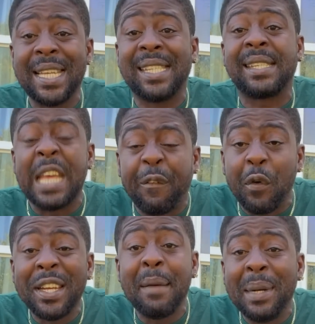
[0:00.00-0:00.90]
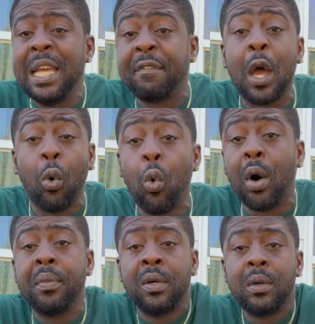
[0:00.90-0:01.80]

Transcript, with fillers: safe when them leave your home.